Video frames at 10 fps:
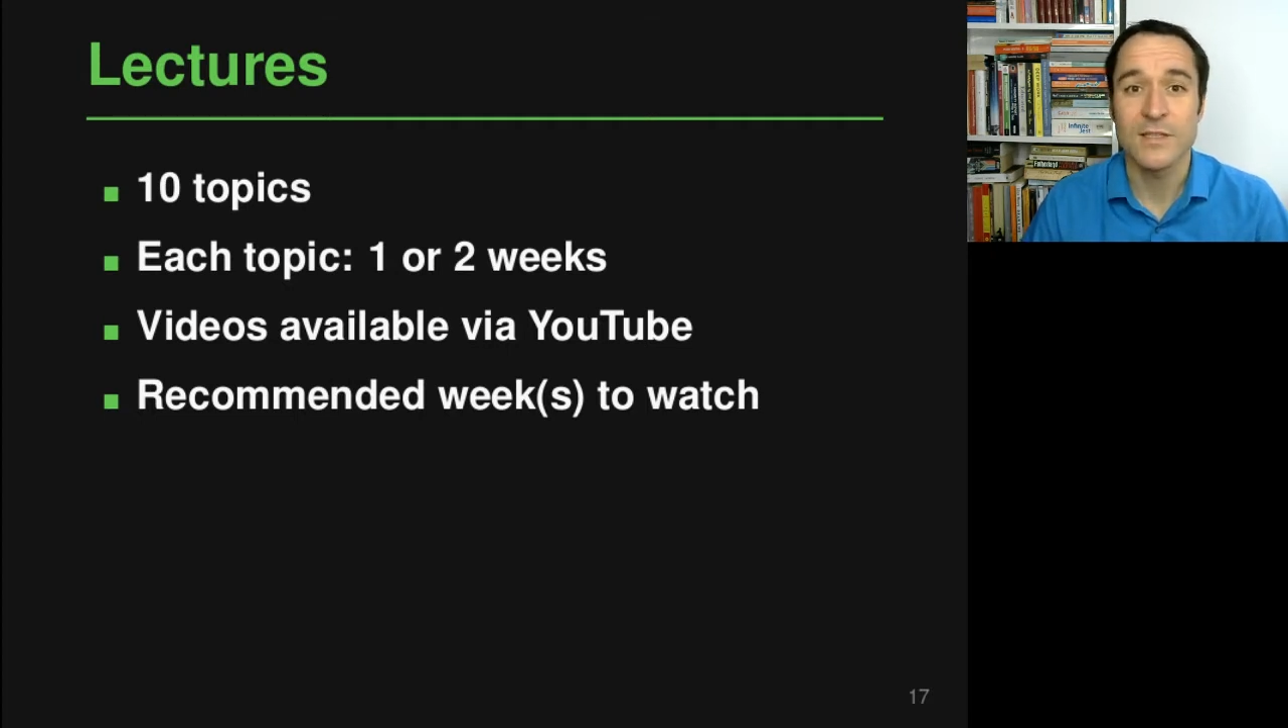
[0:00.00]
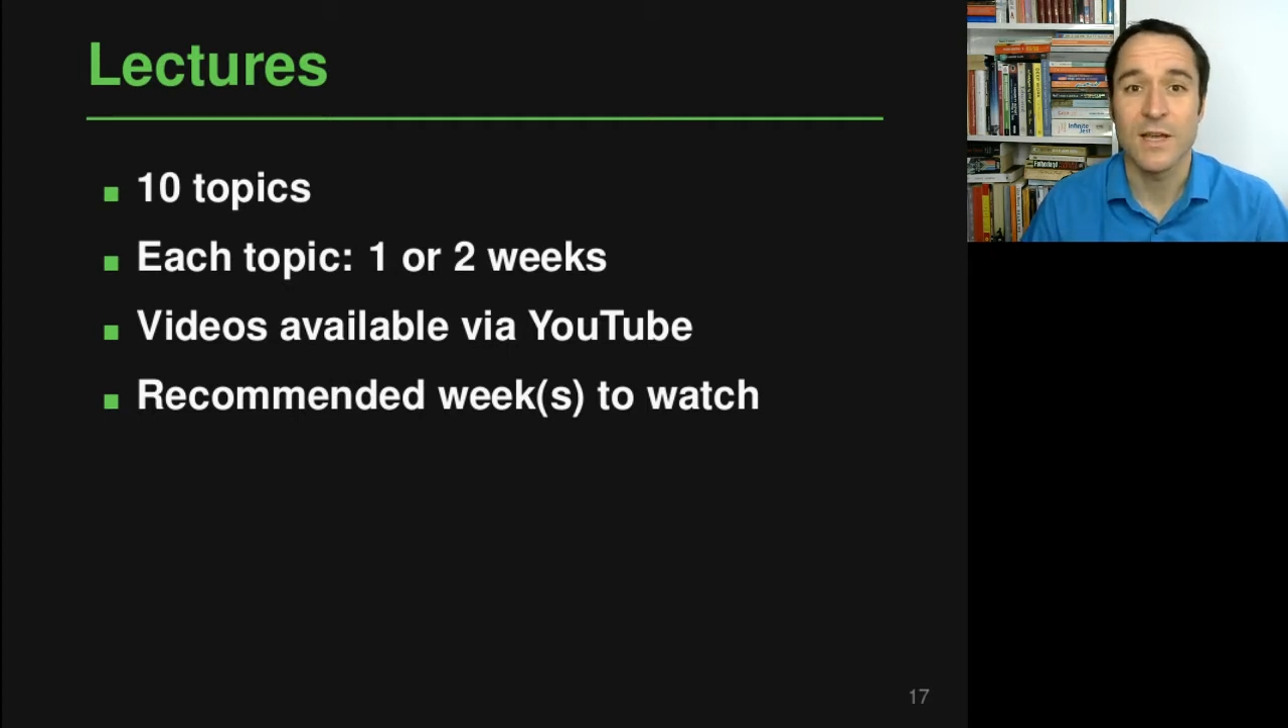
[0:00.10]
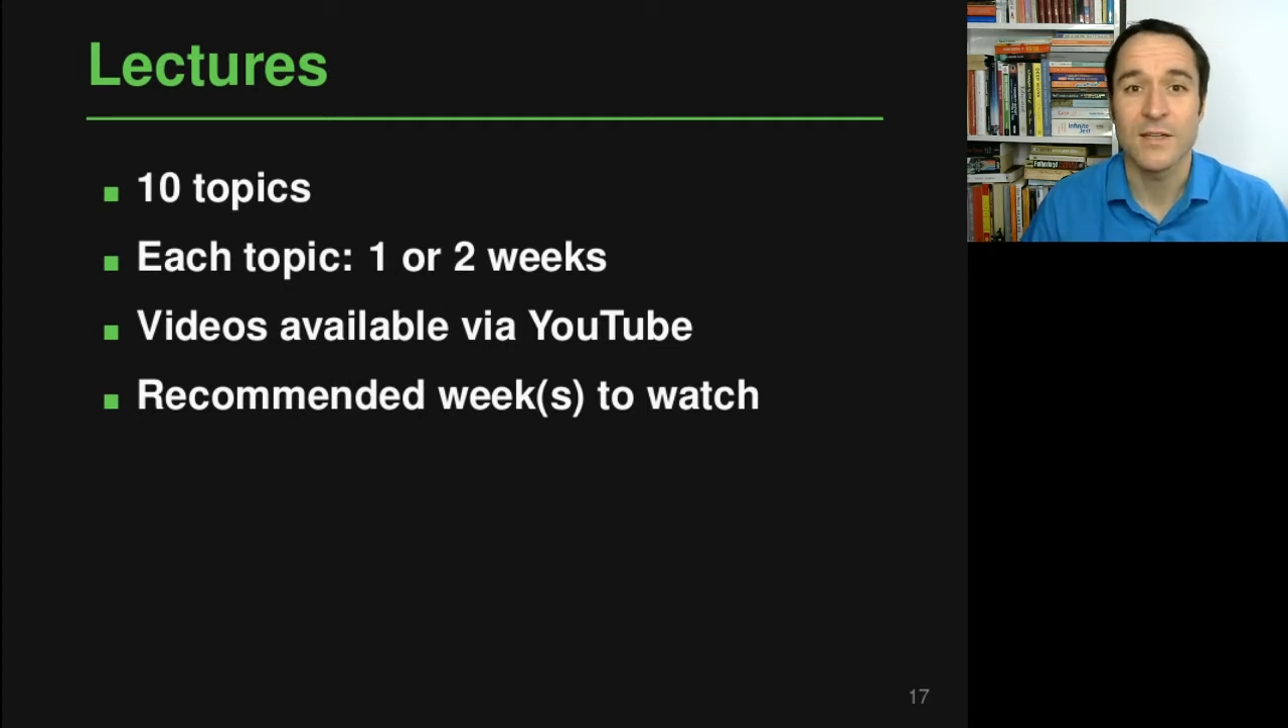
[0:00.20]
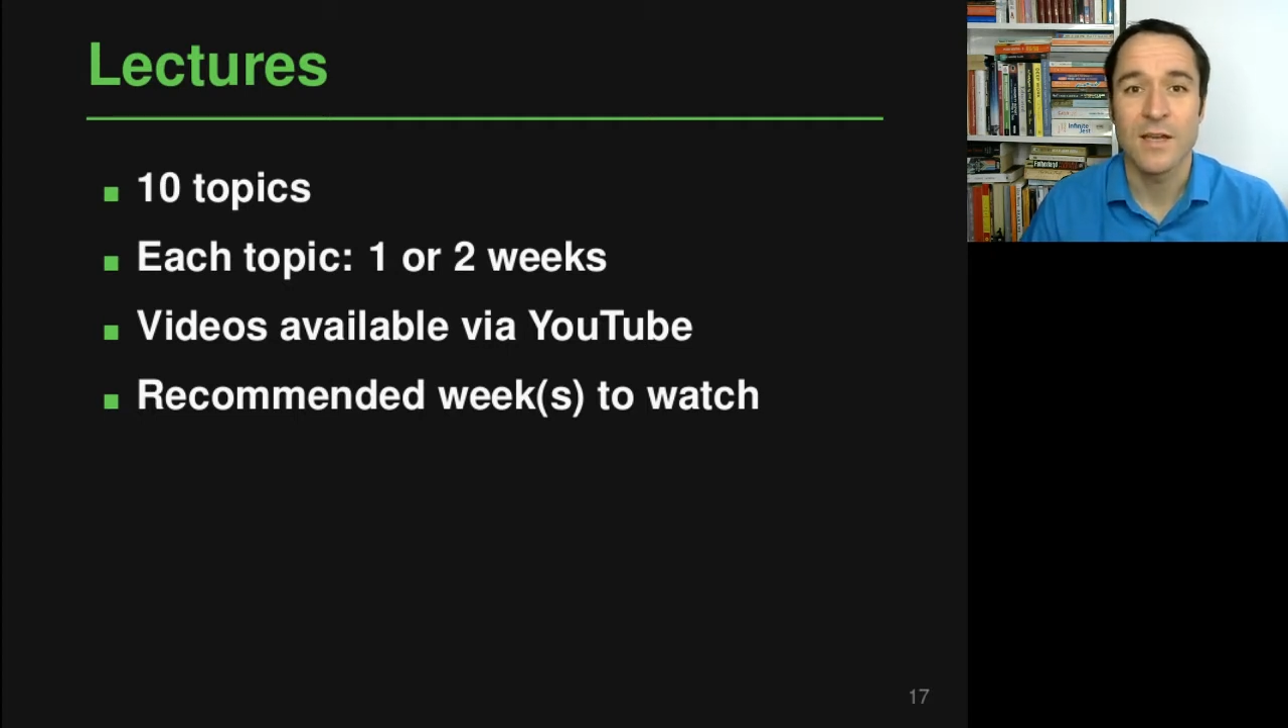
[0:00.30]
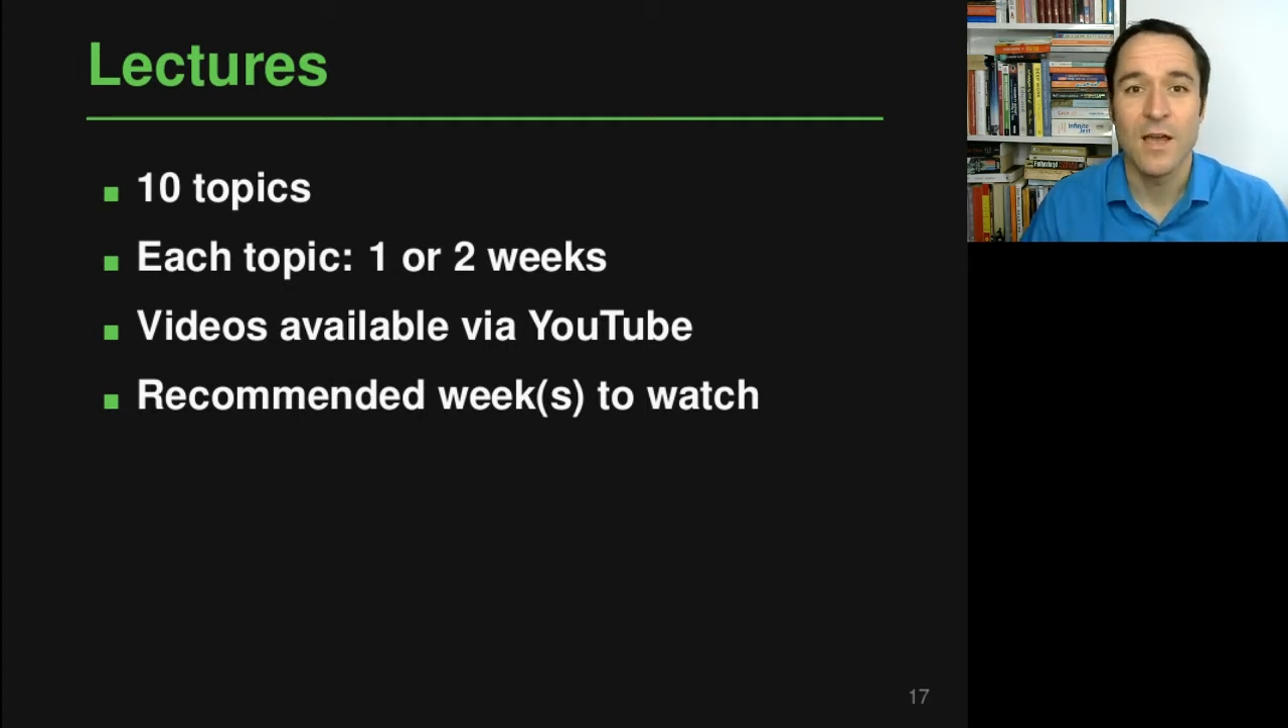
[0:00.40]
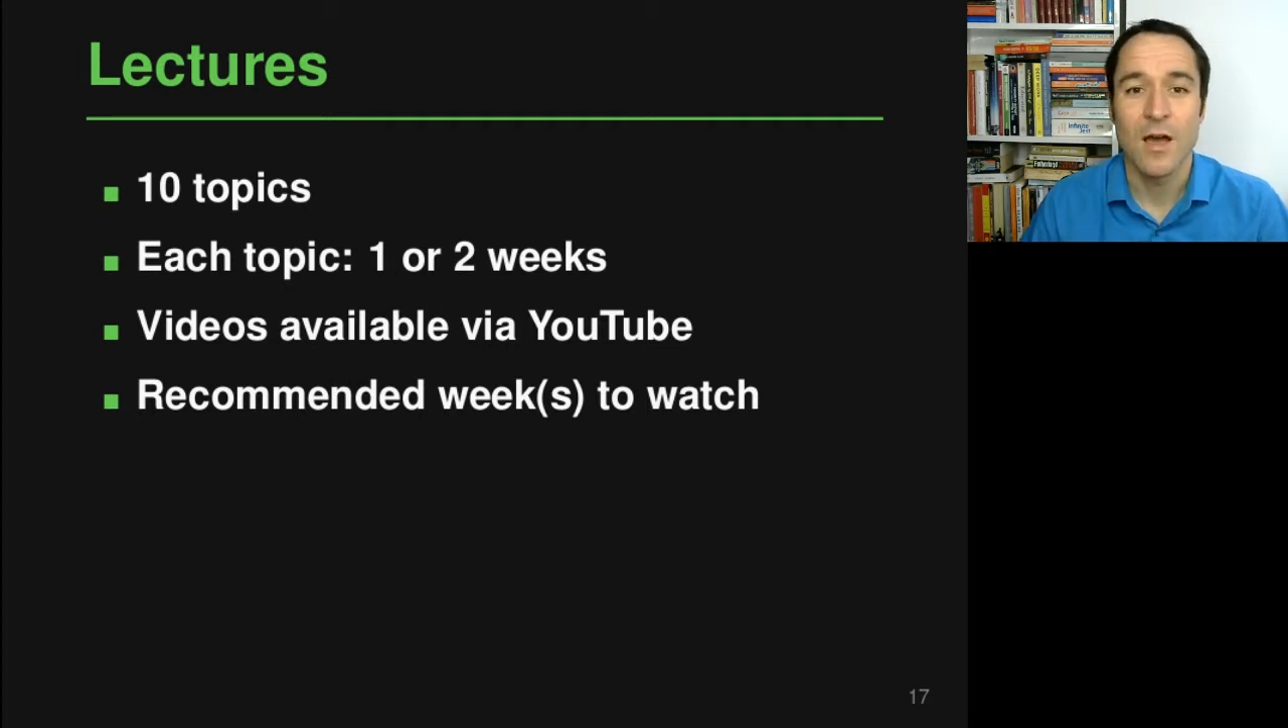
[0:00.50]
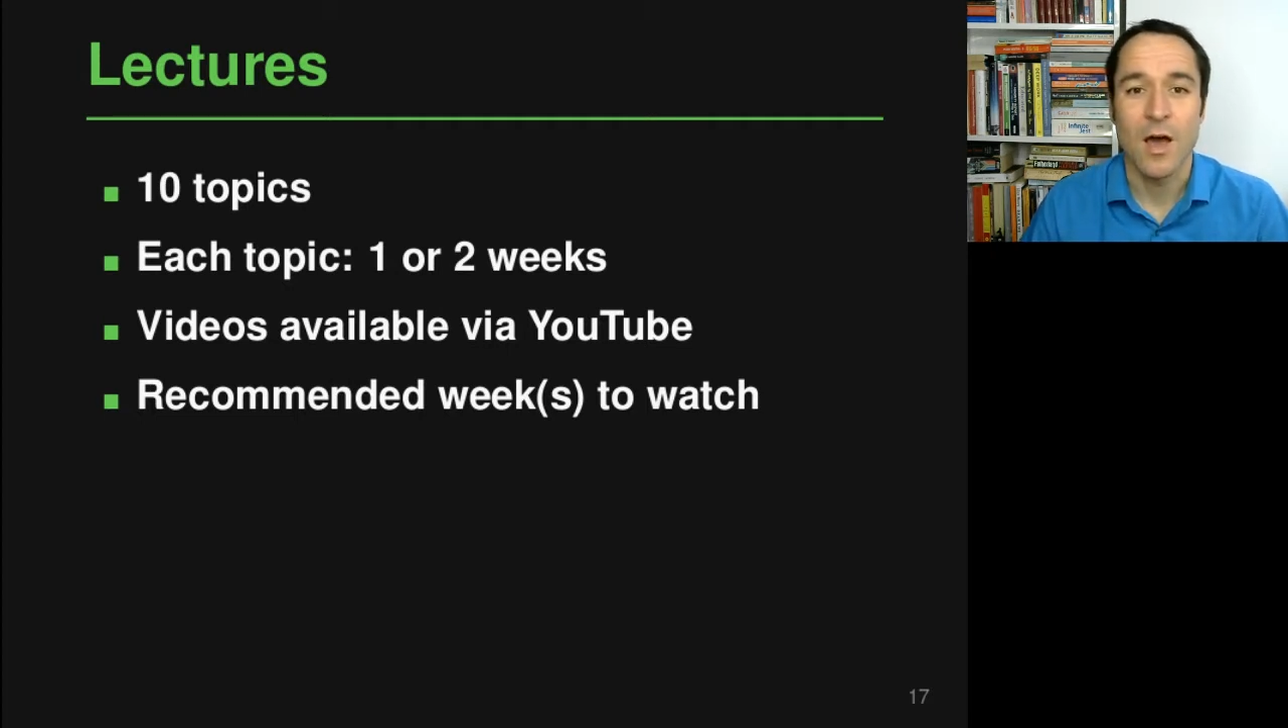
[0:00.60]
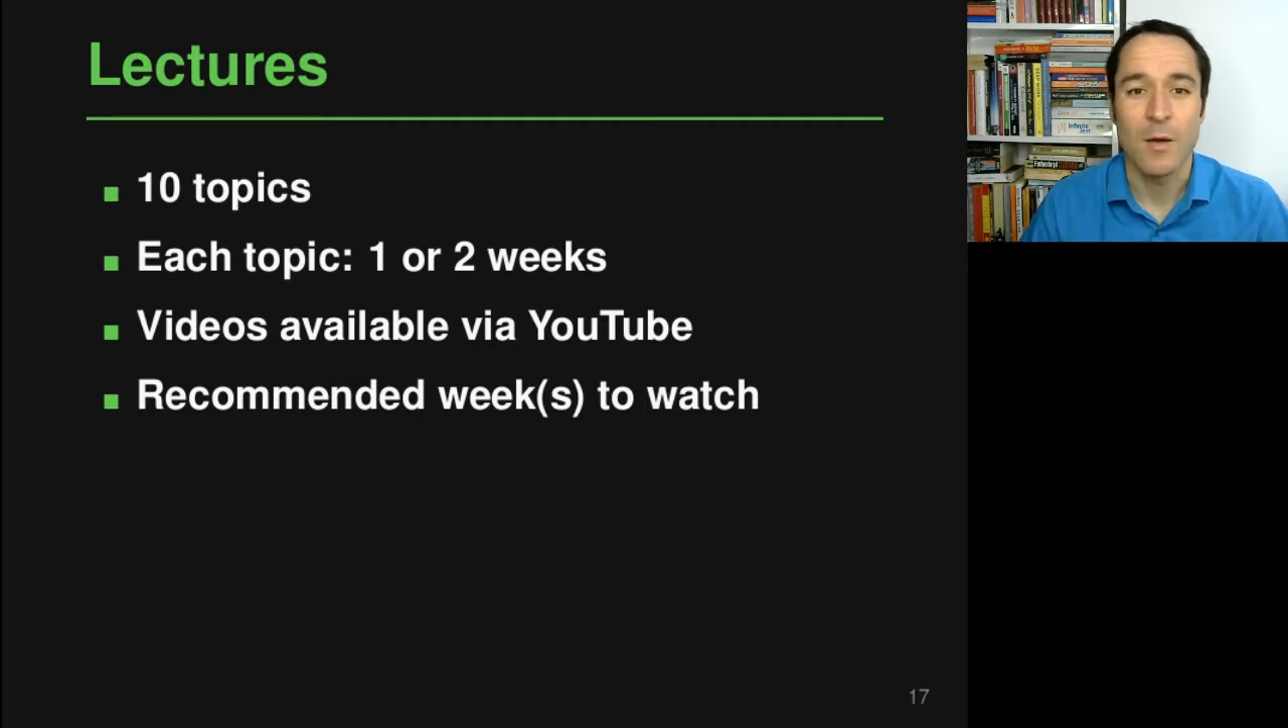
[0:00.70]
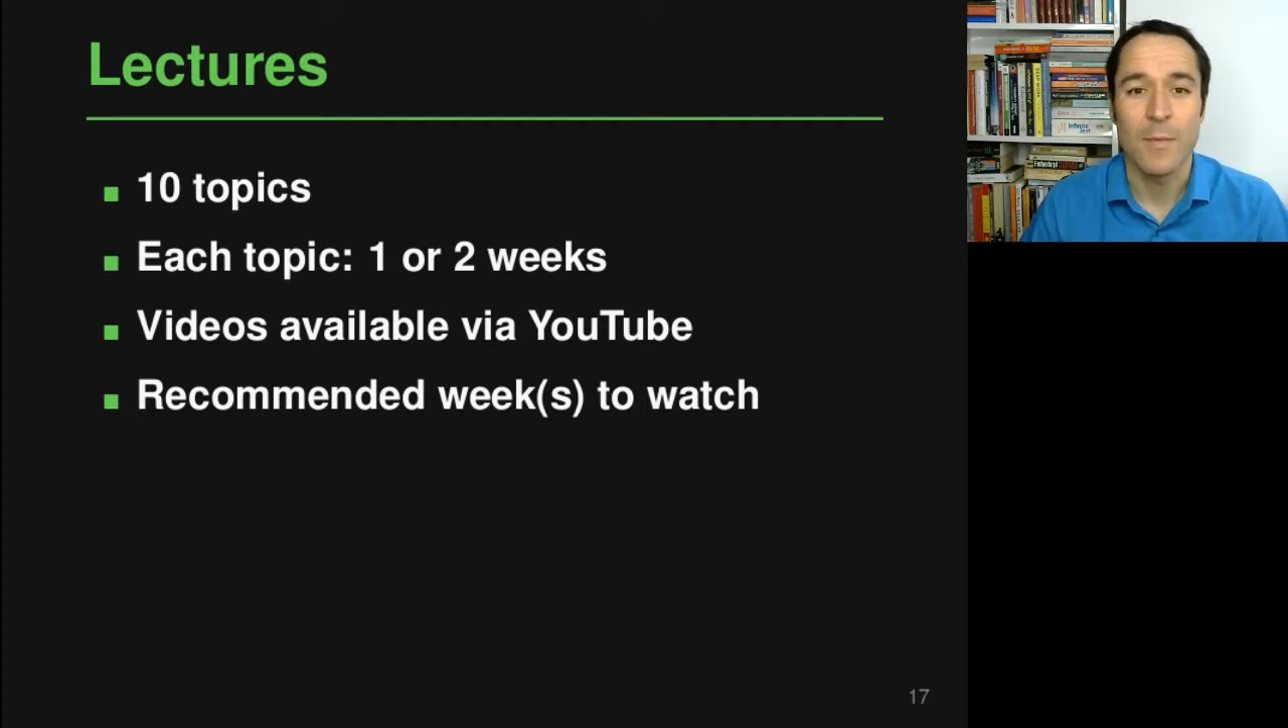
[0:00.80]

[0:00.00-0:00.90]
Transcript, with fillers: that um,